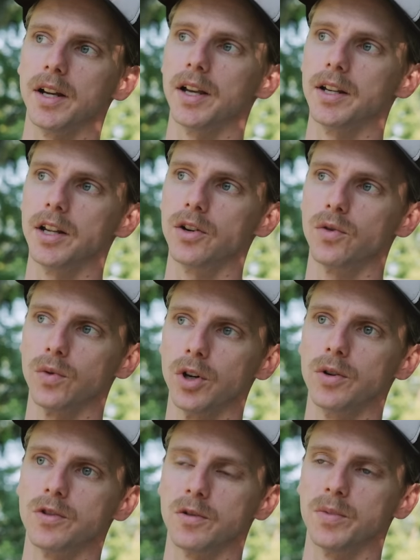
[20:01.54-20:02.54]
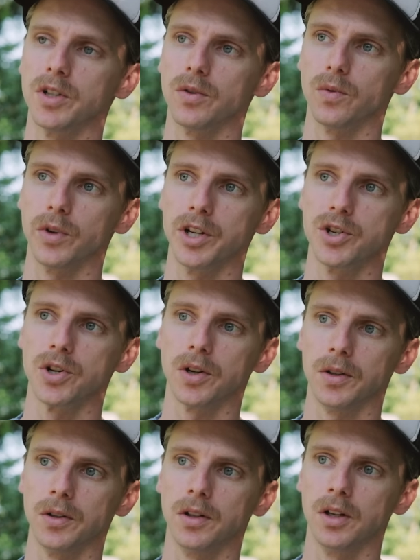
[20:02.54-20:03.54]
and it grew to be a
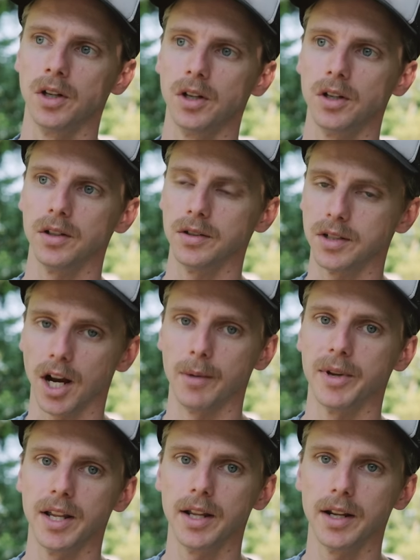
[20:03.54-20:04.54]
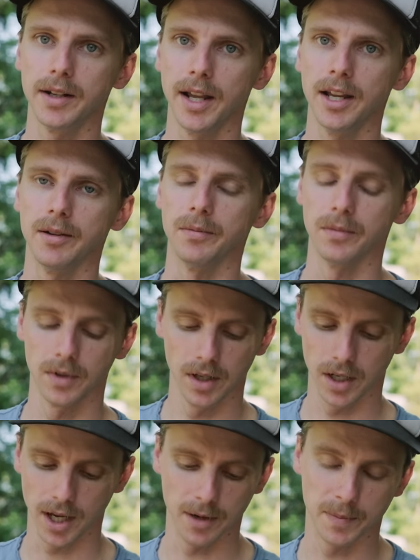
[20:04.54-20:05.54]
regional dominating name.
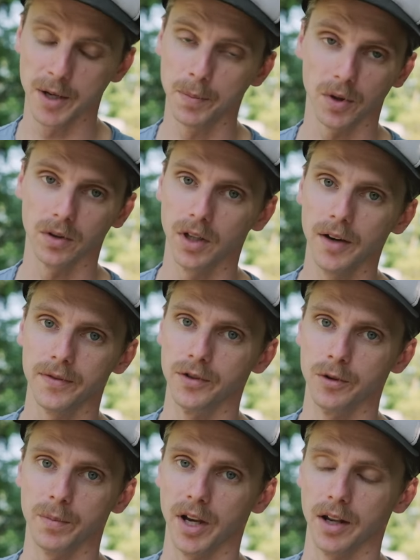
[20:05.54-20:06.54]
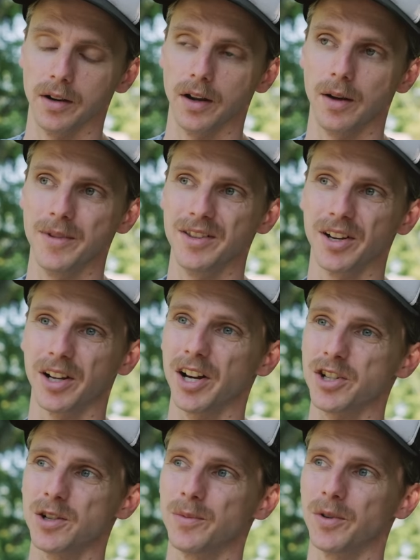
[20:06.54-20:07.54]
And people loved New Penn. I mean, the
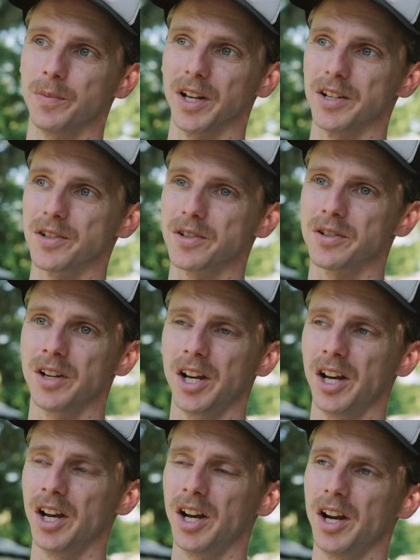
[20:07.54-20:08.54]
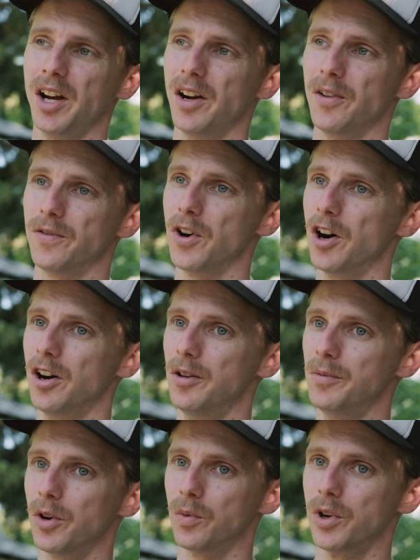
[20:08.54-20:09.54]
customer base
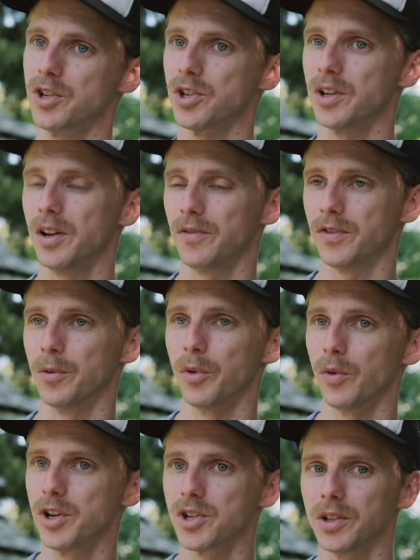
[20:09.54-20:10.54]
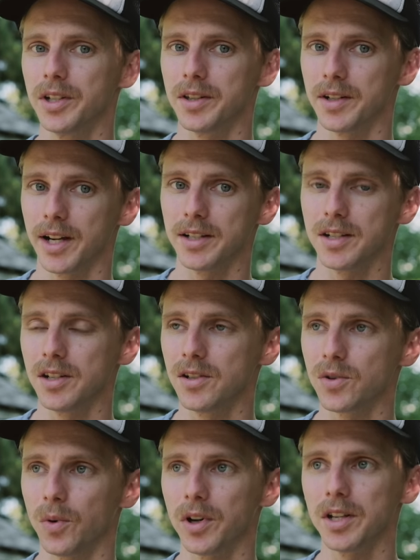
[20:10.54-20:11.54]
from originally the
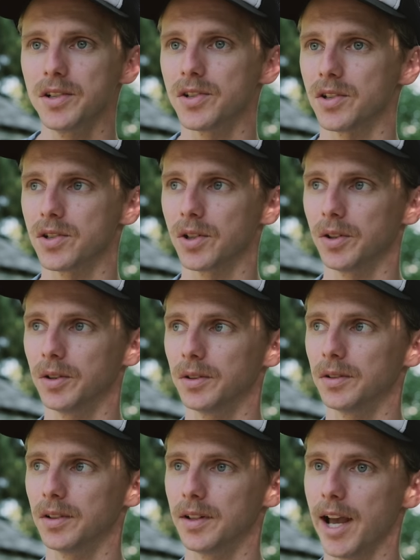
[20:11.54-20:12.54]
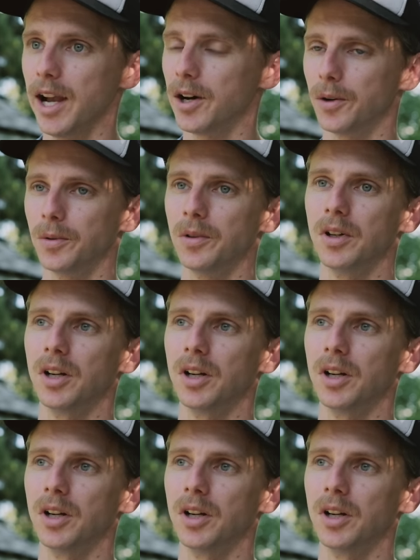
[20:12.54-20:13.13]
1920s until now,